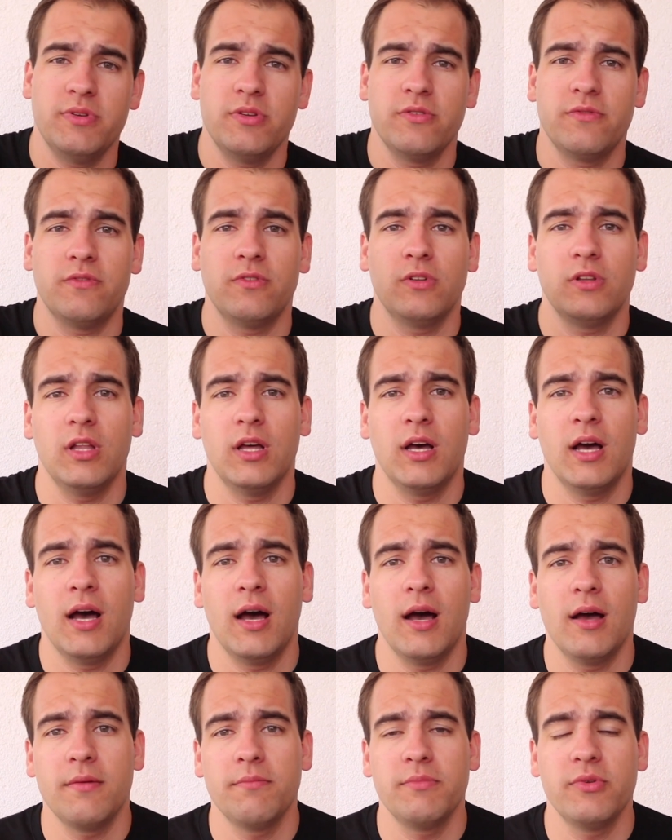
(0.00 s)
beautiful
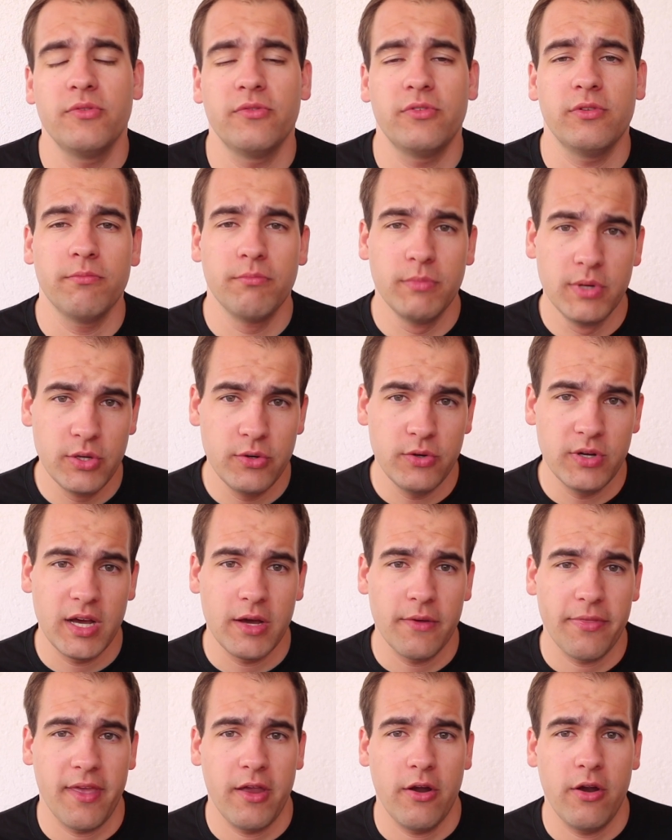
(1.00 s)
moon
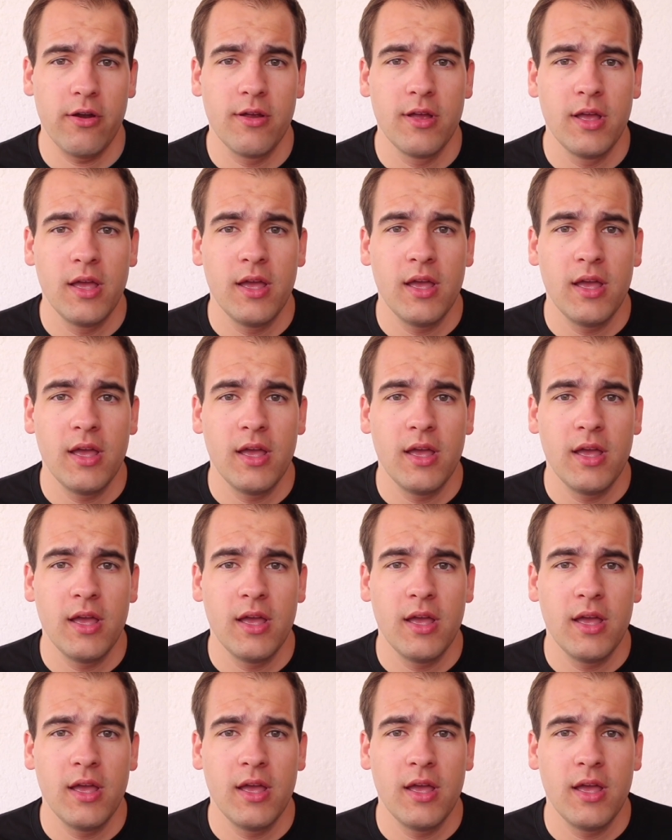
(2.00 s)
out there.